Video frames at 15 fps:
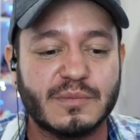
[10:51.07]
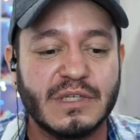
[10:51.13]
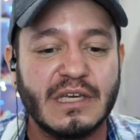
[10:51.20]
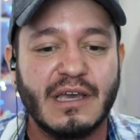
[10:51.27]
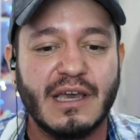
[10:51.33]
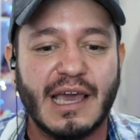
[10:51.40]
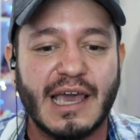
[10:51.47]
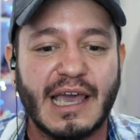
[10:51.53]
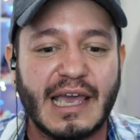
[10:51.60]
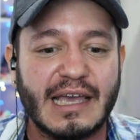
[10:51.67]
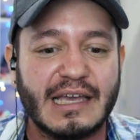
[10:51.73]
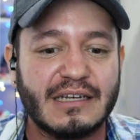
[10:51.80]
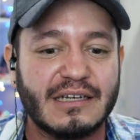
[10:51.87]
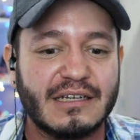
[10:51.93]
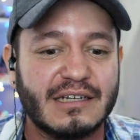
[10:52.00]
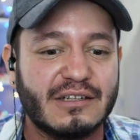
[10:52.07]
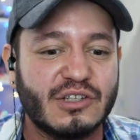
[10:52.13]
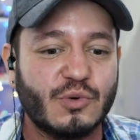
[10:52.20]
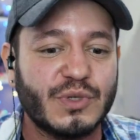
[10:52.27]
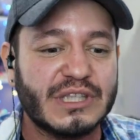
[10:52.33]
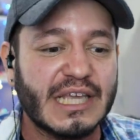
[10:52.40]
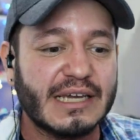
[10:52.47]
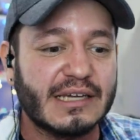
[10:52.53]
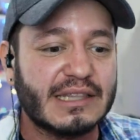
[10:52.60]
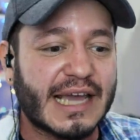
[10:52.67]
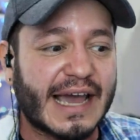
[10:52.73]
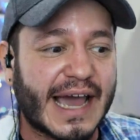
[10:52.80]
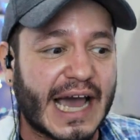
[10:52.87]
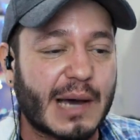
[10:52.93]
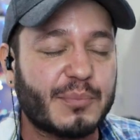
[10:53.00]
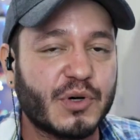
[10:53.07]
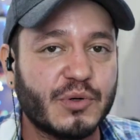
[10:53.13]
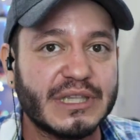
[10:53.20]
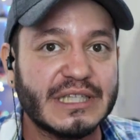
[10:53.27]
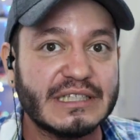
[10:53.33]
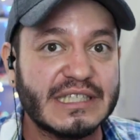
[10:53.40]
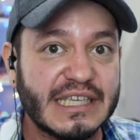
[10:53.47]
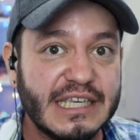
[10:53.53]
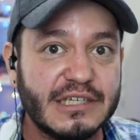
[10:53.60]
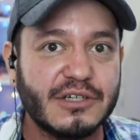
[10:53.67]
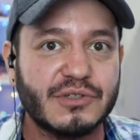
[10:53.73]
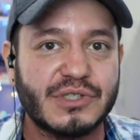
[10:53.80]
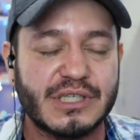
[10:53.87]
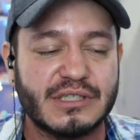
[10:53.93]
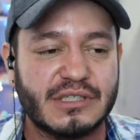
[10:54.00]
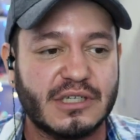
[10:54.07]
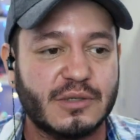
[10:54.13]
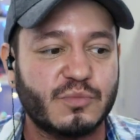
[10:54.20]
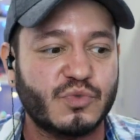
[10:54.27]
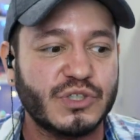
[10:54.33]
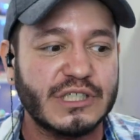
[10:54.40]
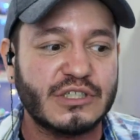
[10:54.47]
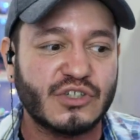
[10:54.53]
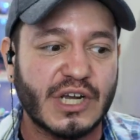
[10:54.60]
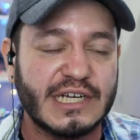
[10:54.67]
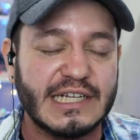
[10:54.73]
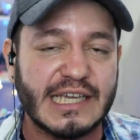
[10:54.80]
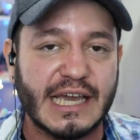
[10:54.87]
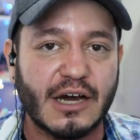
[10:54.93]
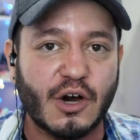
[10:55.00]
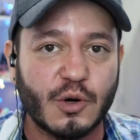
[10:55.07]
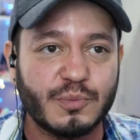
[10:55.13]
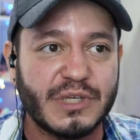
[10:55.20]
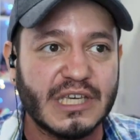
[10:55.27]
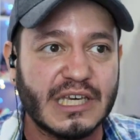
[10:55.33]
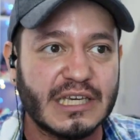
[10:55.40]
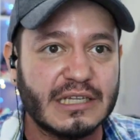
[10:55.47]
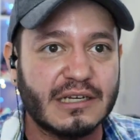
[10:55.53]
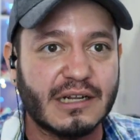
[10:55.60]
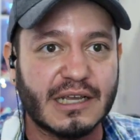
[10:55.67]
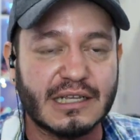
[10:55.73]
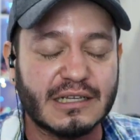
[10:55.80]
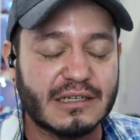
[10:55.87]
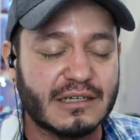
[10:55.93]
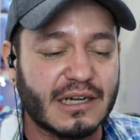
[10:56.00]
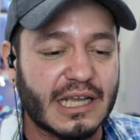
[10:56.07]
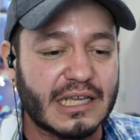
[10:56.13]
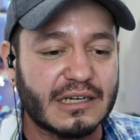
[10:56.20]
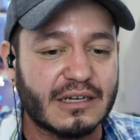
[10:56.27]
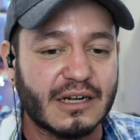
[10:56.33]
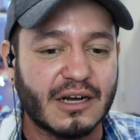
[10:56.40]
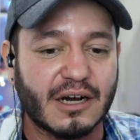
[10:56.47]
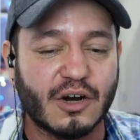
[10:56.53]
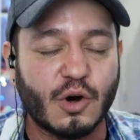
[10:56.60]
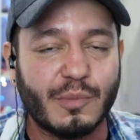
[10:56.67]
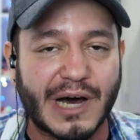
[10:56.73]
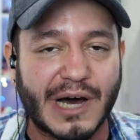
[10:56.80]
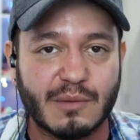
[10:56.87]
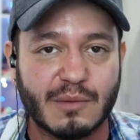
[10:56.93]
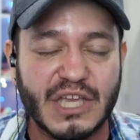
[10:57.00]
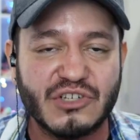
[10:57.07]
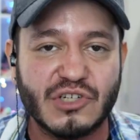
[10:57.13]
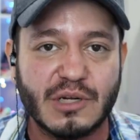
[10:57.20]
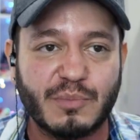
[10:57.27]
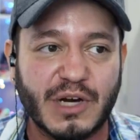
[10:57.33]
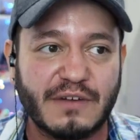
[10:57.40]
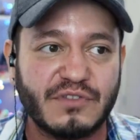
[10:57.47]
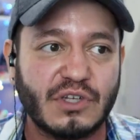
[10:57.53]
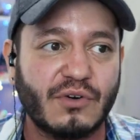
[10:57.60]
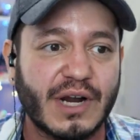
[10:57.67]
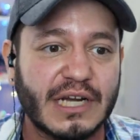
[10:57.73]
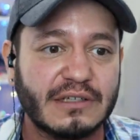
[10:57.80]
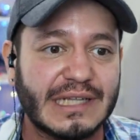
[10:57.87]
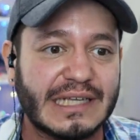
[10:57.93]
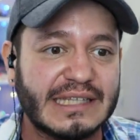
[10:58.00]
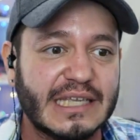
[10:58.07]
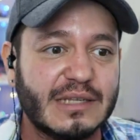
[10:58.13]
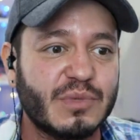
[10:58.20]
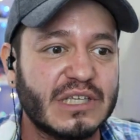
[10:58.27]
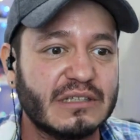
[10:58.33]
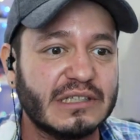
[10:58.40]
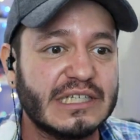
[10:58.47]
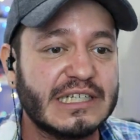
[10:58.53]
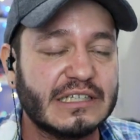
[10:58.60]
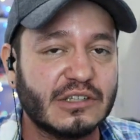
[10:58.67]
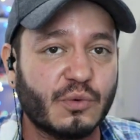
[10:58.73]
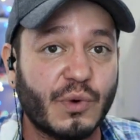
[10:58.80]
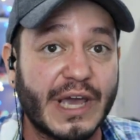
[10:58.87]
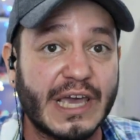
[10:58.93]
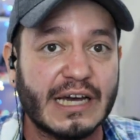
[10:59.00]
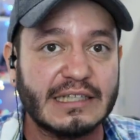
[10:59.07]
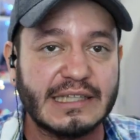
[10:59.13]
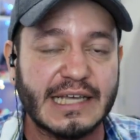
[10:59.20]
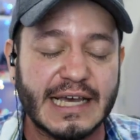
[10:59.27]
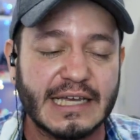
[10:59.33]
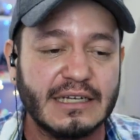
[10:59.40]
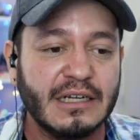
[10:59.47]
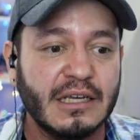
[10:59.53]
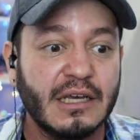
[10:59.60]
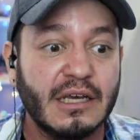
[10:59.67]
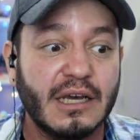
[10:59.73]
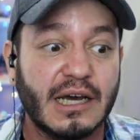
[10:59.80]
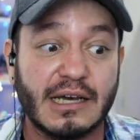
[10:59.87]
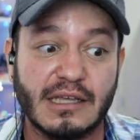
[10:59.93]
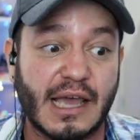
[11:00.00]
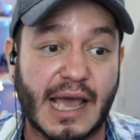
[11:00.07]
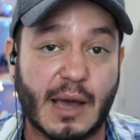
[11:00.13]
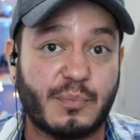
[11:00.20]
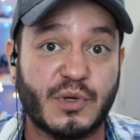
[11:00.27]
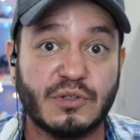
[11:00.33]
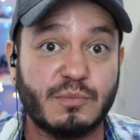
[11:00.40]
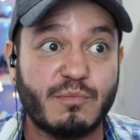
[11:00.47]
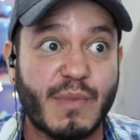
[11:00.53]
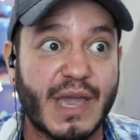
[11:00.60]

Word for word: And you would think that Apple, with its ecosystem, really trying to get HomeKit and, and home automation up off the ground, that they'd be leading the way on that. Uh, Apple makes